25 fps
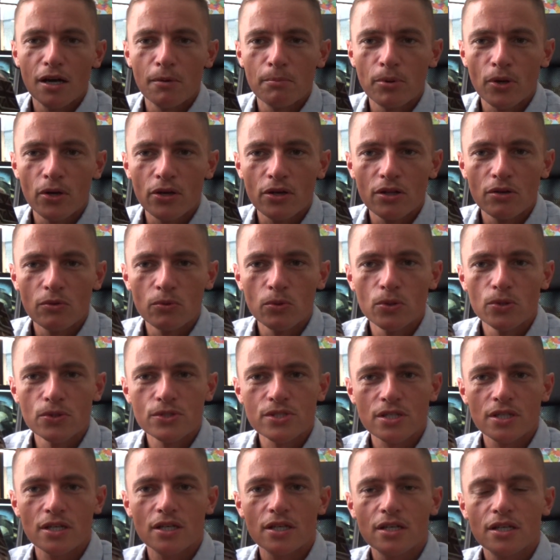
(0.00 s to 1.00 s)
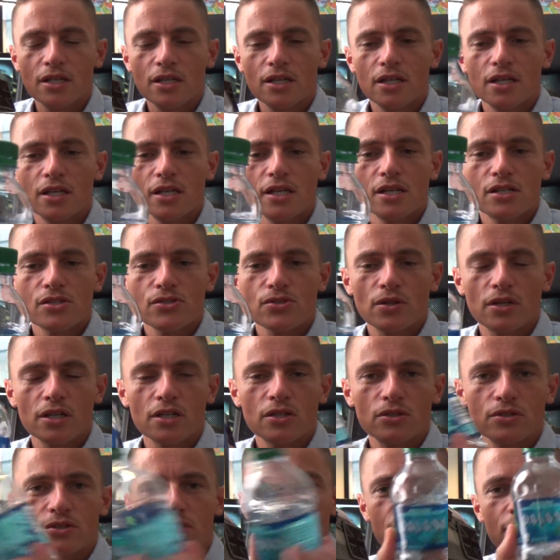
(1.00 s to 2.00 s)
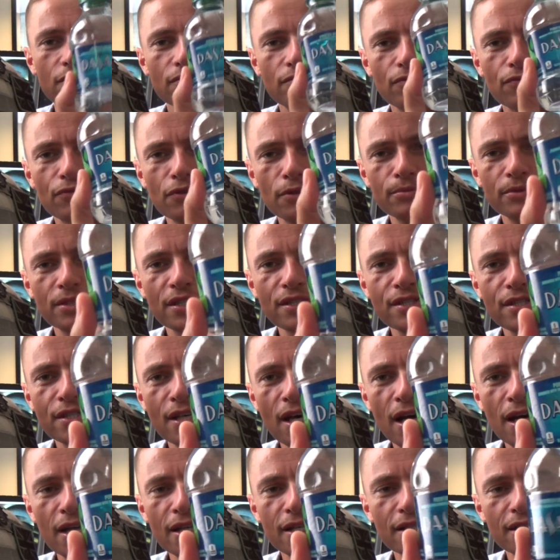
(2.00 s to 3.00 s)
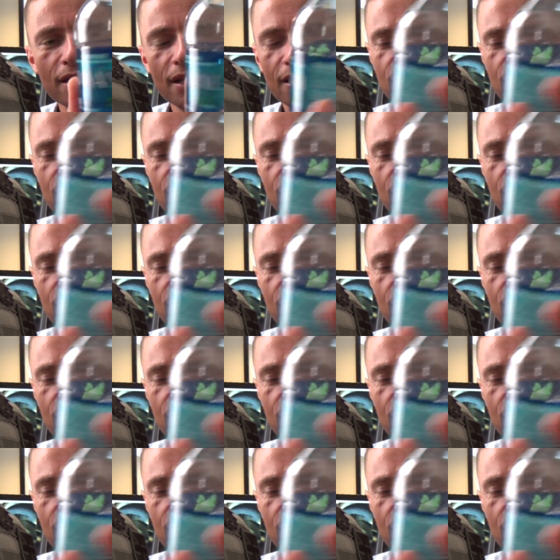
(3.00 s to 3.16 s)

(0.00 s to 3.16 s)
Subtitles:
a bottle of water, so I got from Dasani,